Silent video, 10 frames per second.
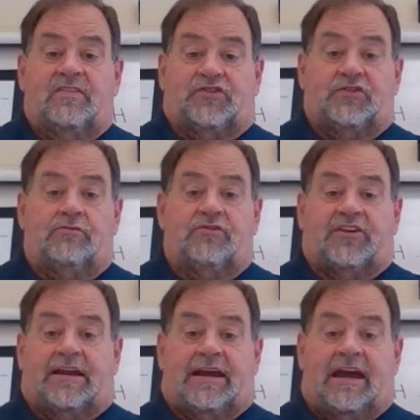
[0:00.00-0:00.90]
Students
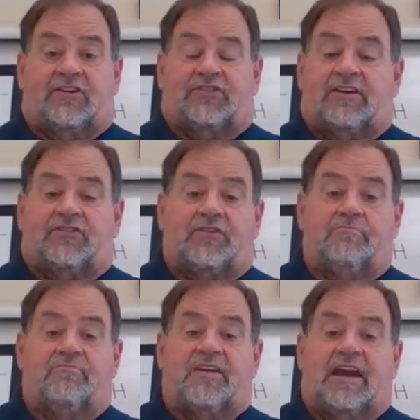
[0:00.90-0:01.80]
can access
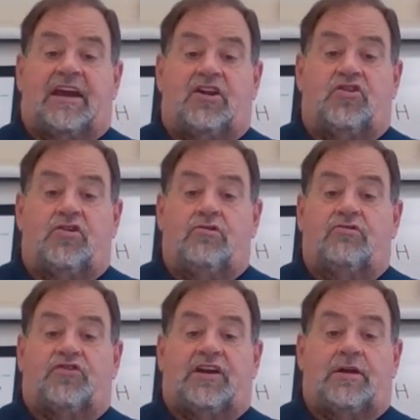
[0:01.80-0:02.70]
them. They can
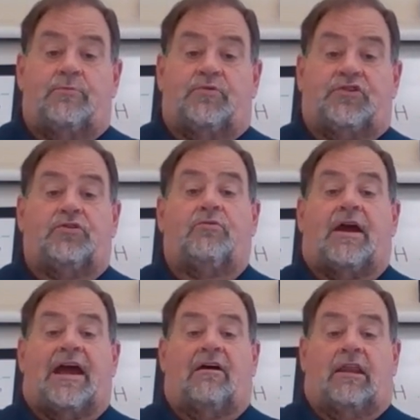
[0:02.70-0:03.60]
use them
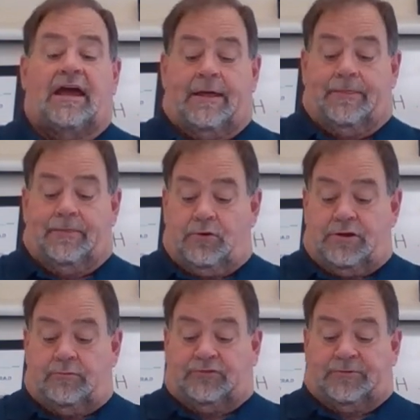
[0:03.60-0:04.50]
to outline their
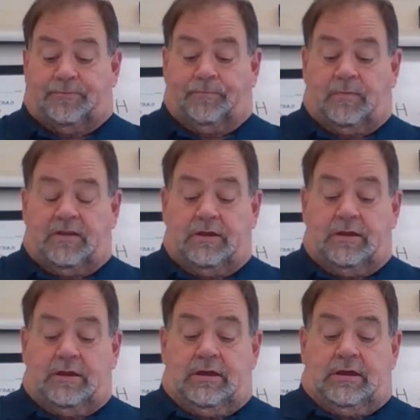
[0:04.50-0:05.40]
notes.
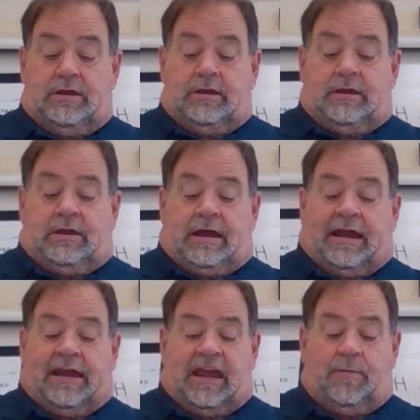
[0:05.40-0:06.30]

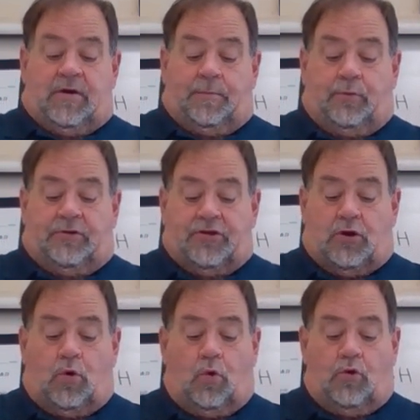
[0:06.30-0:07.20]
I came up with the
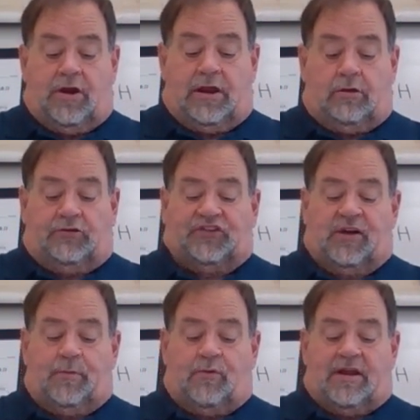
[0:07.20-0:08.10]
Cornell
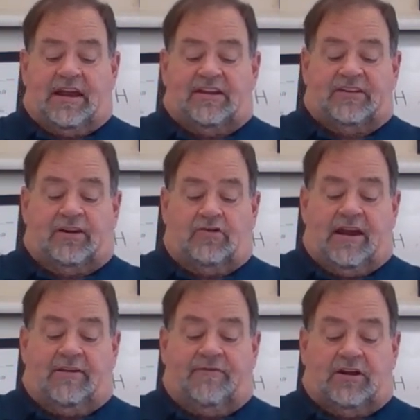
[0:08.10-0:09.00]
Summarizing
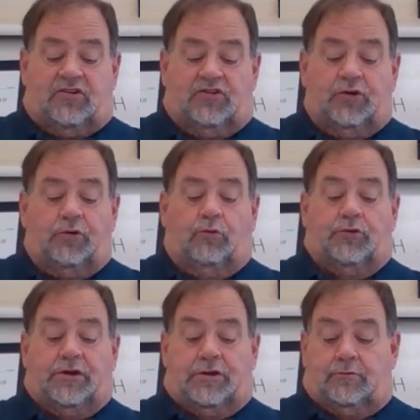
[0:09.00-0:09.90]
Graphic
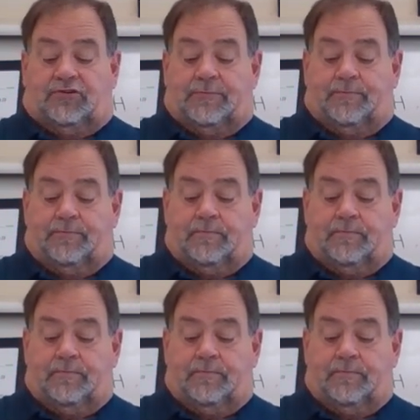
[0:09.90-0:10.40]
Doodle Notes.